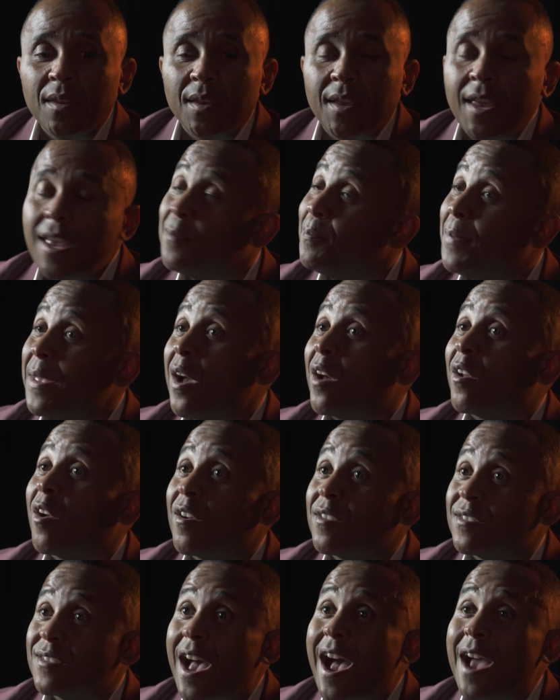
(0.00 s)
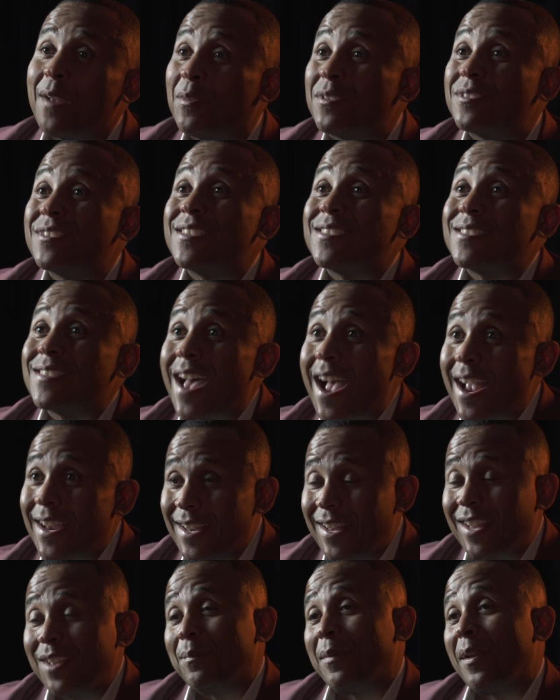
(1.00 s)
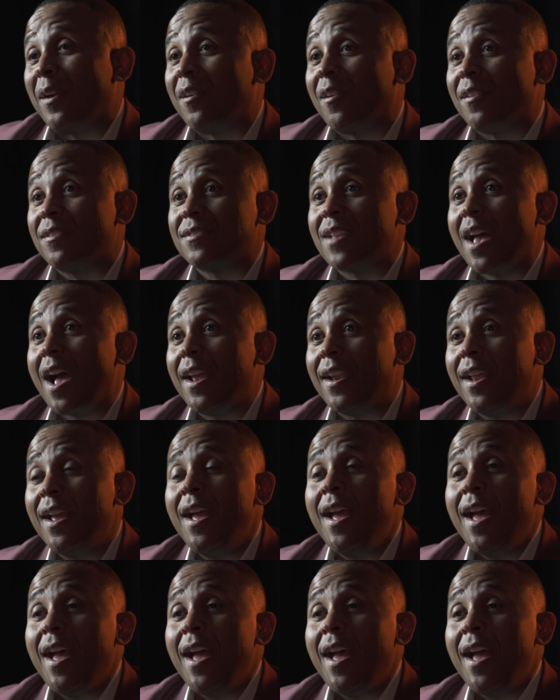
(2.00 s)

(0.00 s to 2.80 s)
can be on our side, where society can be on our side.